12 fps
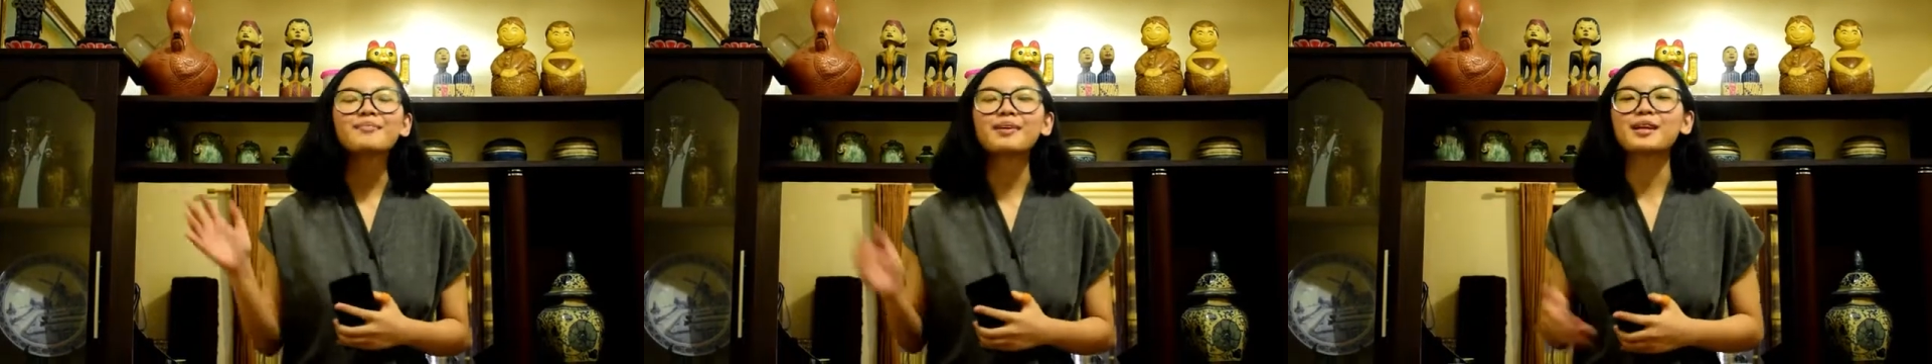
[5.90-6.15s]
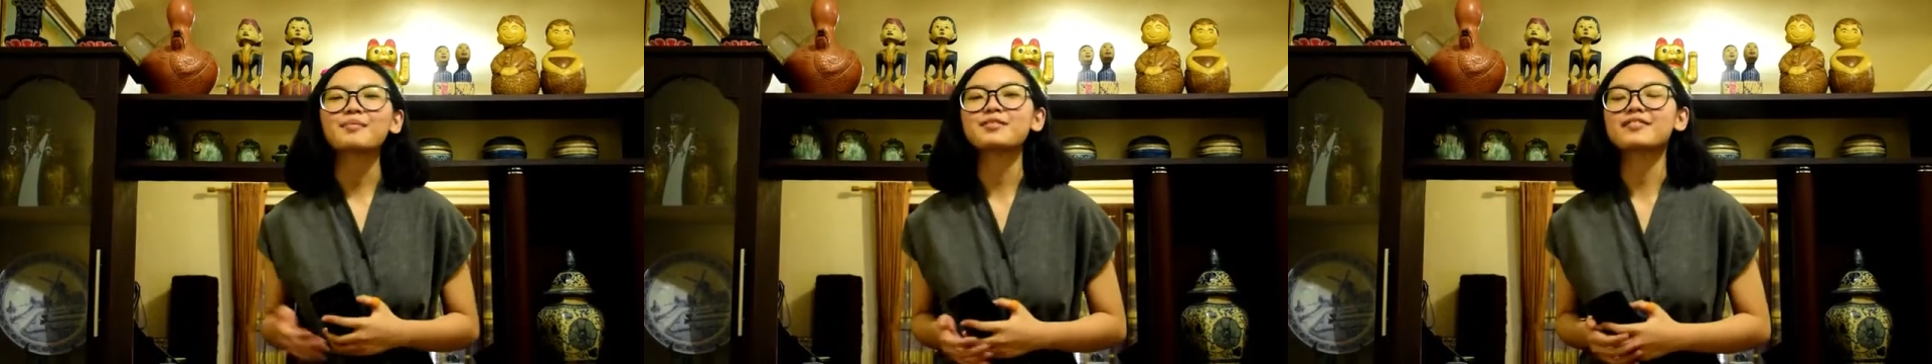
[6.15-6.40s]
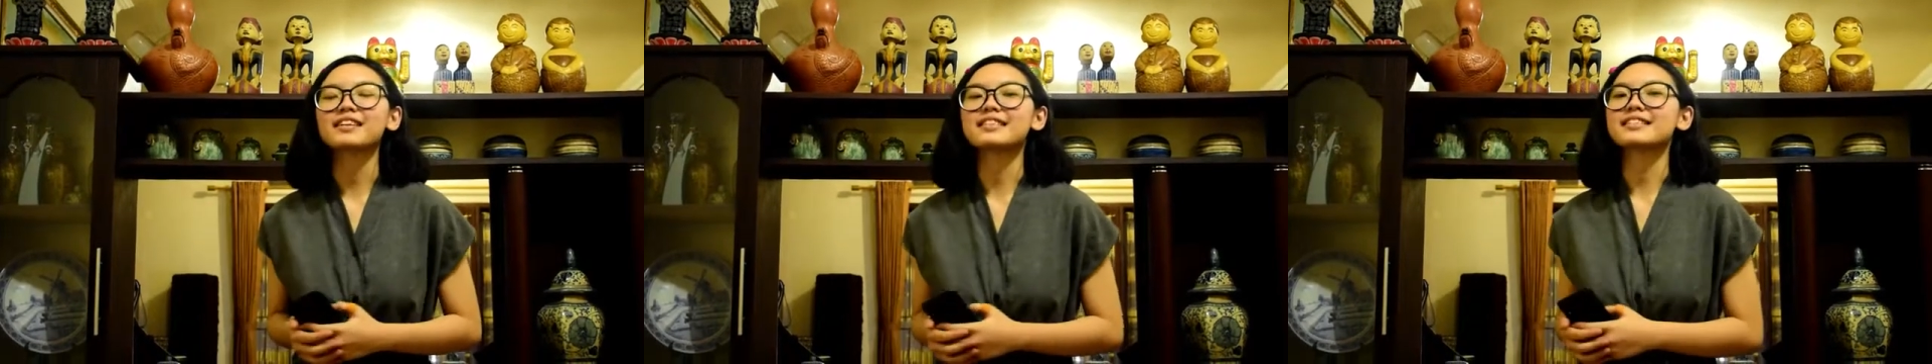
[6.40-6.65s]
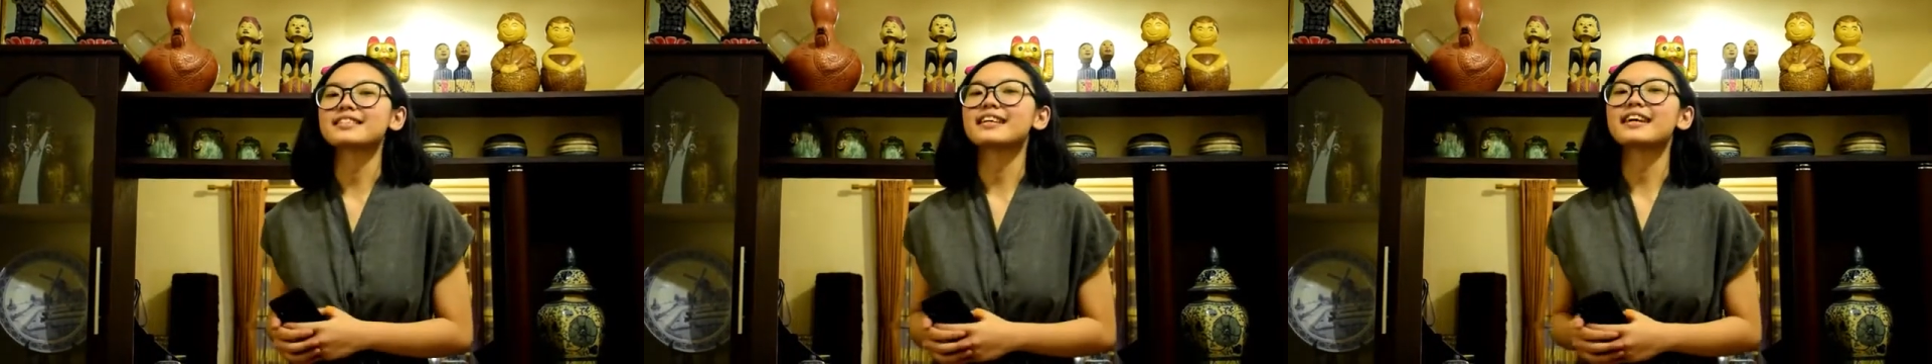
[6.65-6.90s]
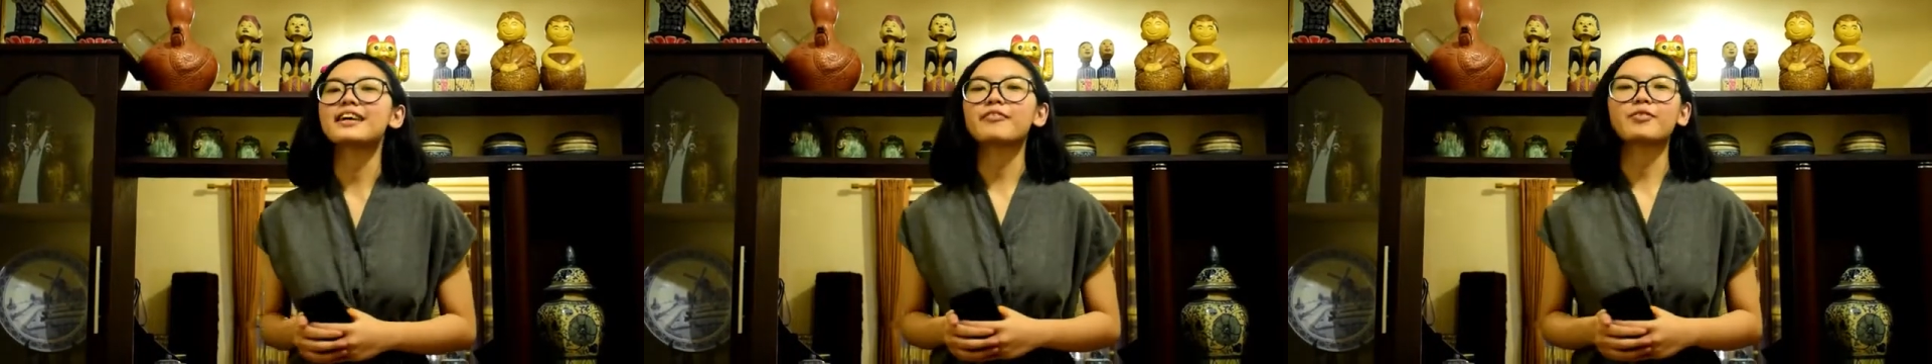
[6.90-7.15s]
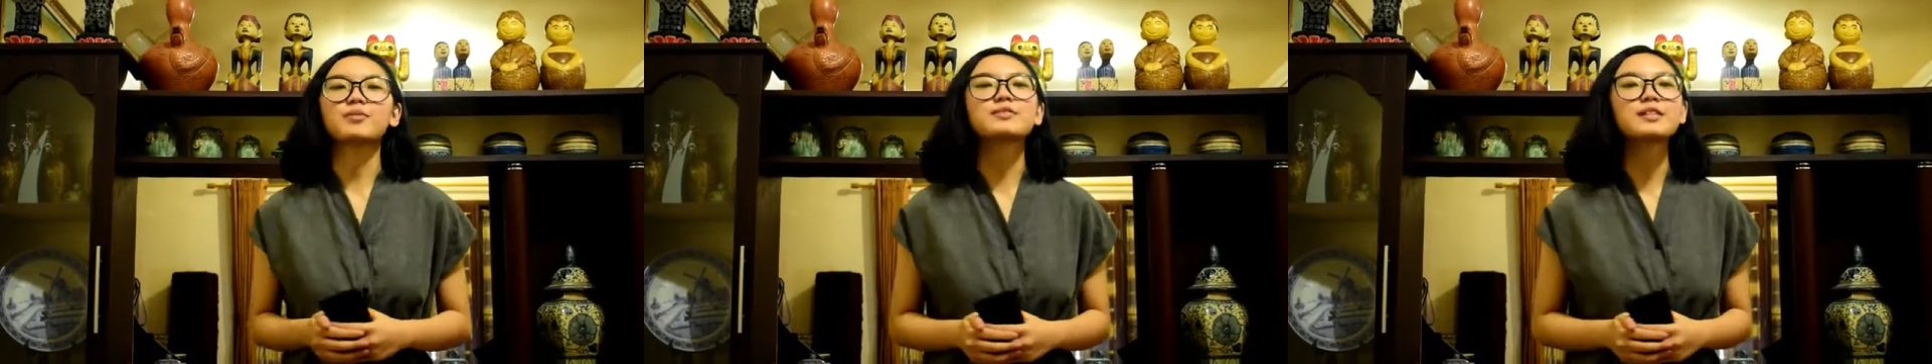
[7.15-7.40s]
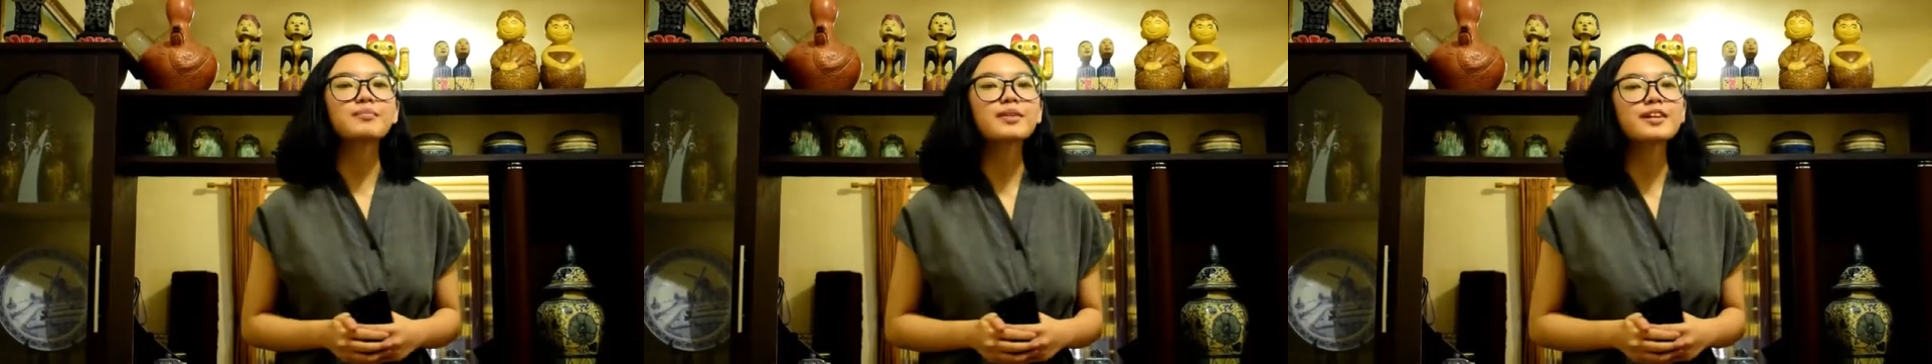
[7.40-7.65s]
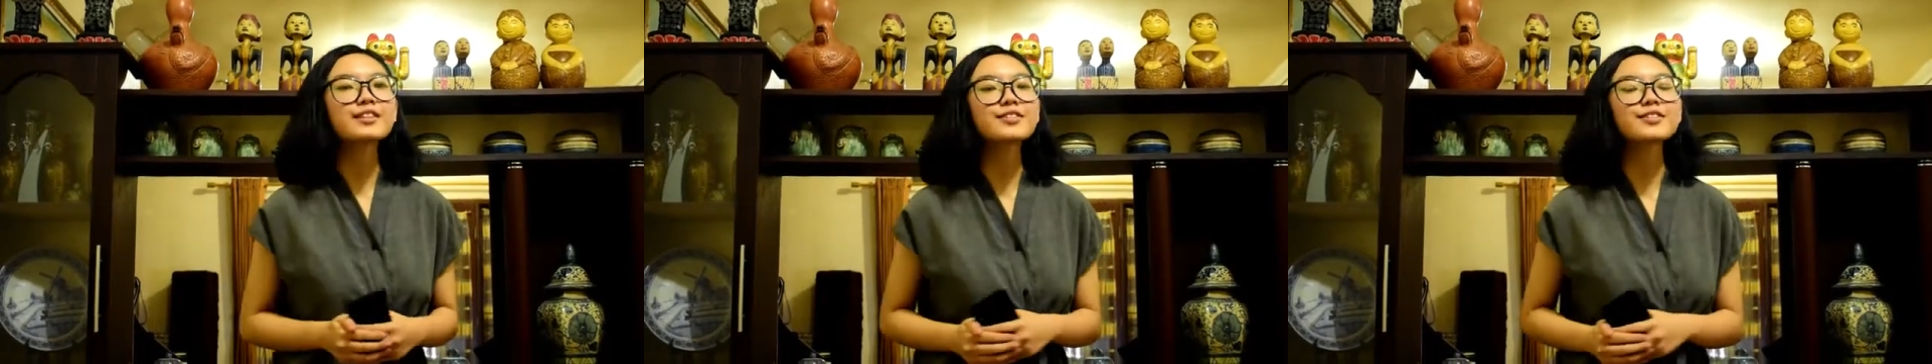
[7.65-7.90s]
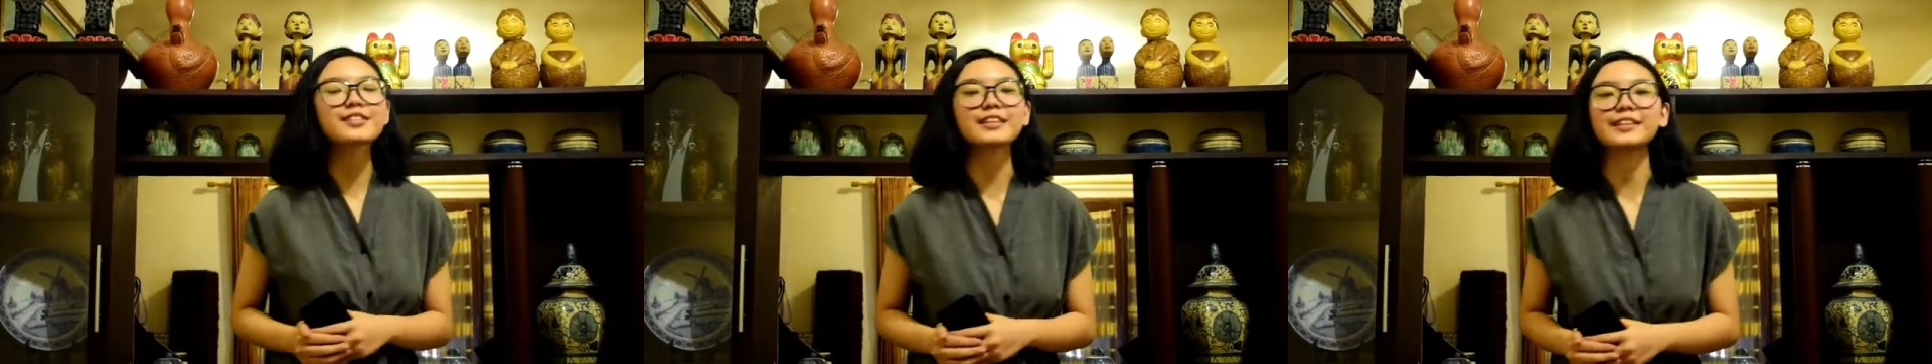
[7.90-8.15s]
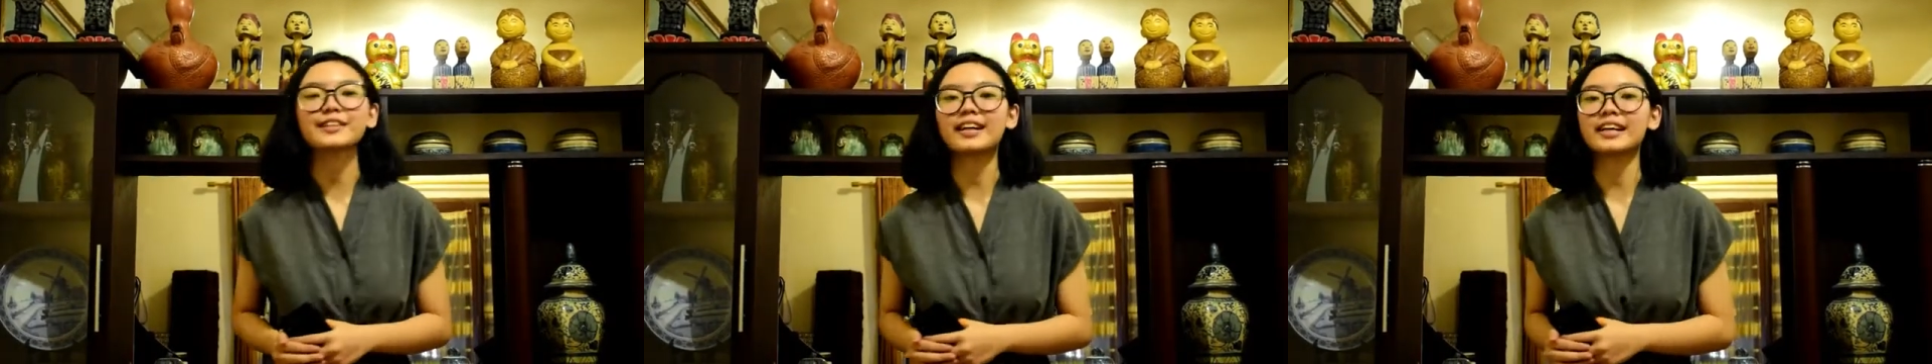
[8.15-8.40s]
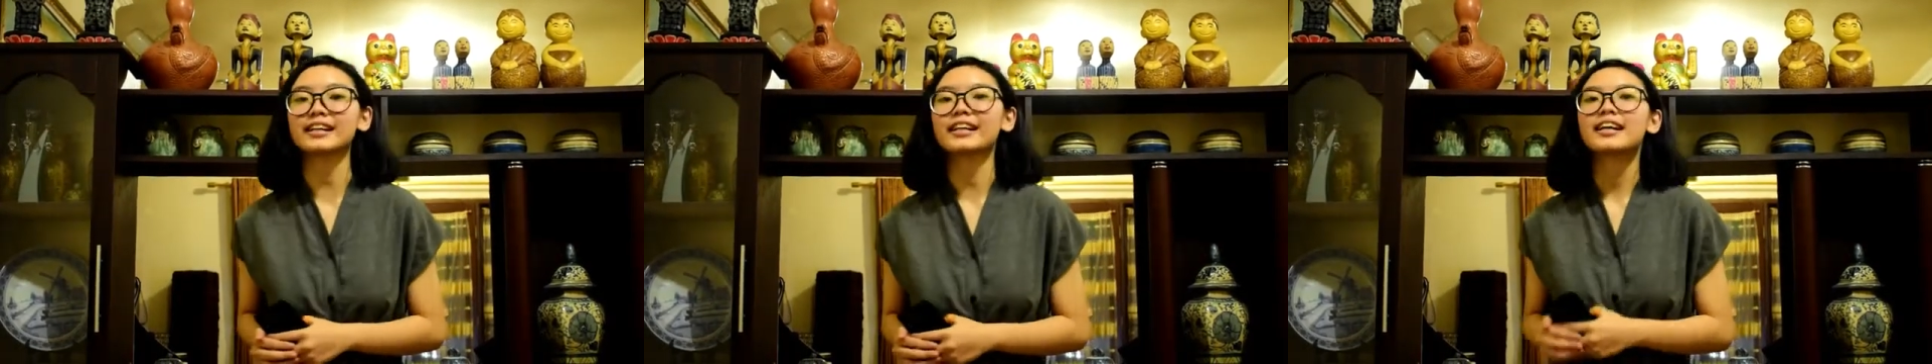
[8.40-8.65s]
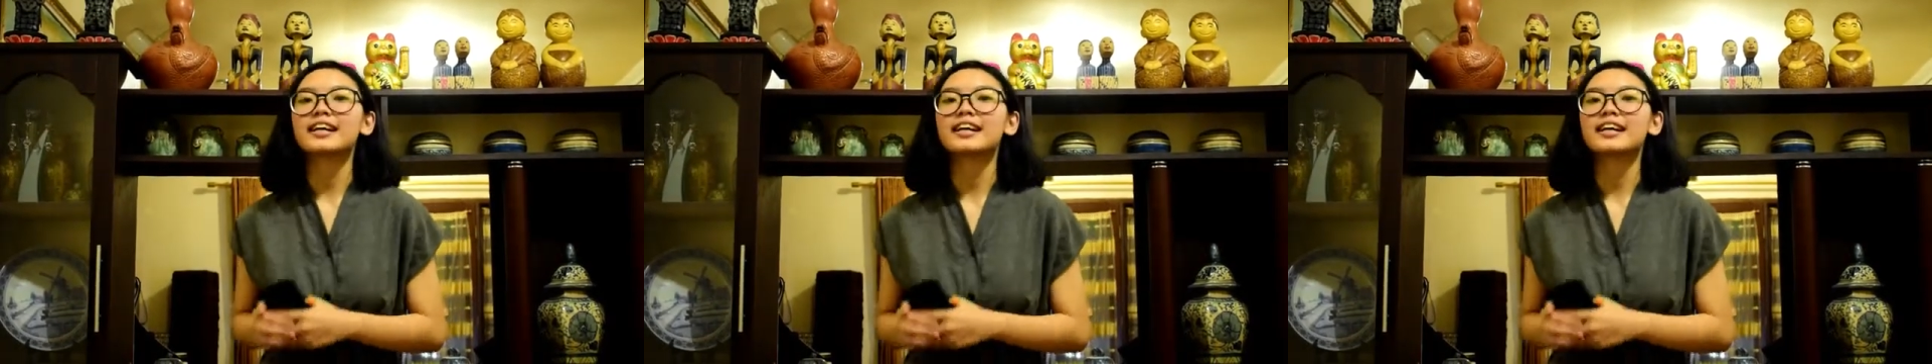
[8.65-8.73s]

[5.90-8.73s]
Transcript: my name is Valencia. I'm from SMA Senior High,